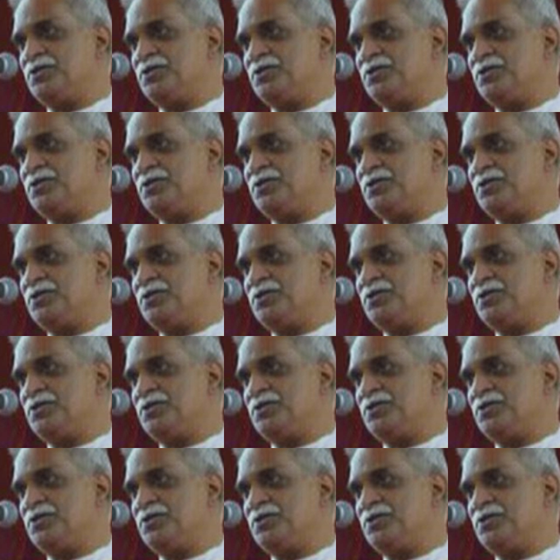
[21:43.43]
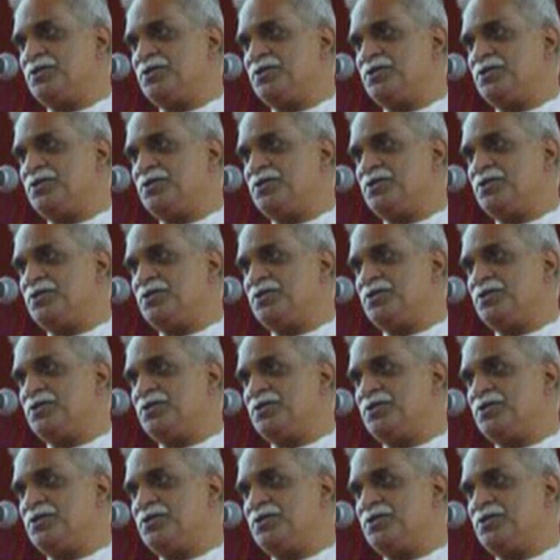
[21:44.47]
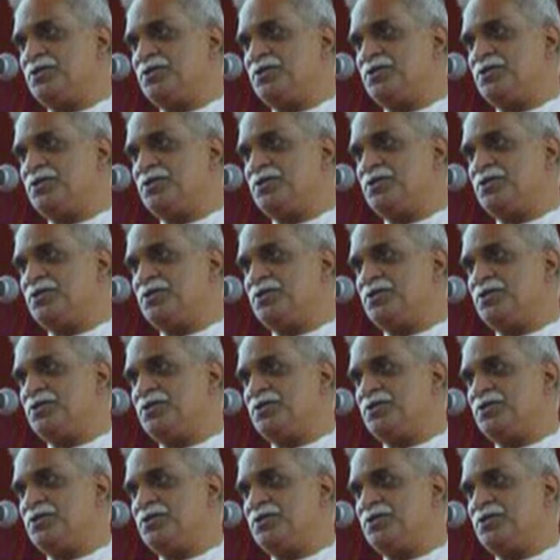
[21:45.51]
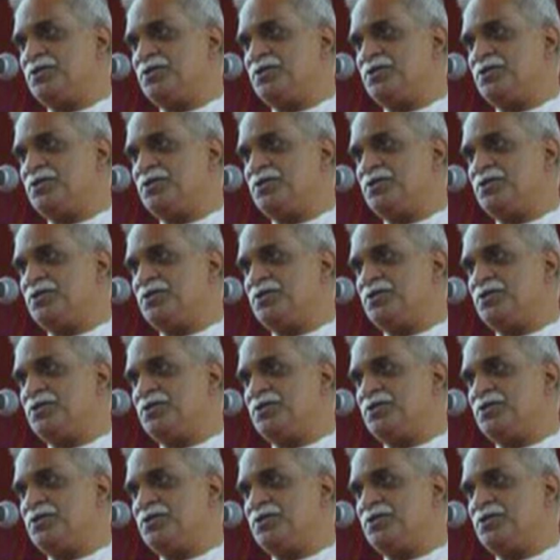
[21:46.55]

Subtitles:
(silence)